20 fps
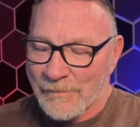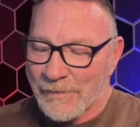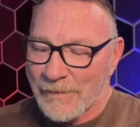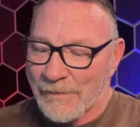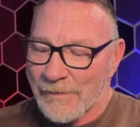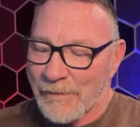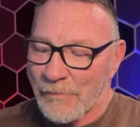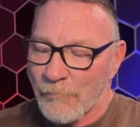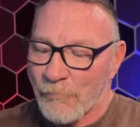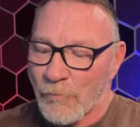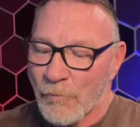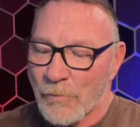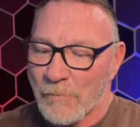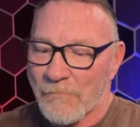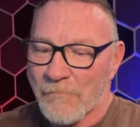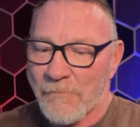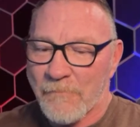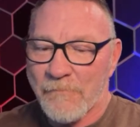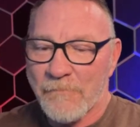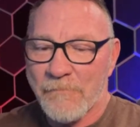getting that
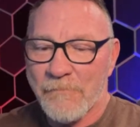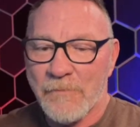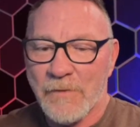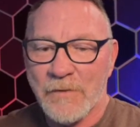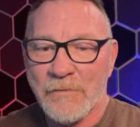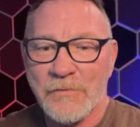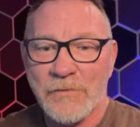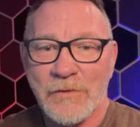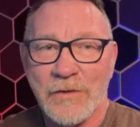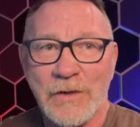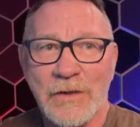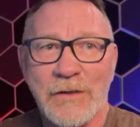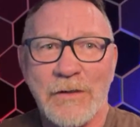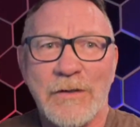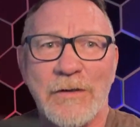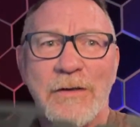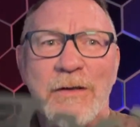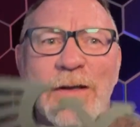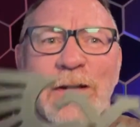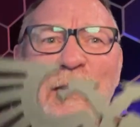warm fuzzy.
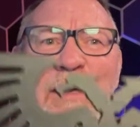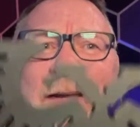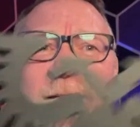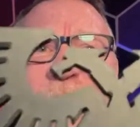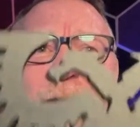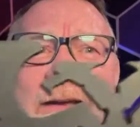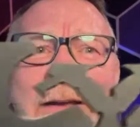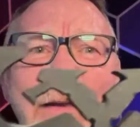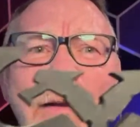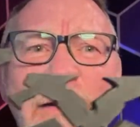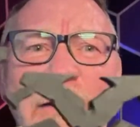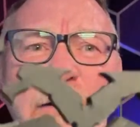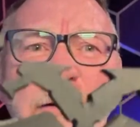And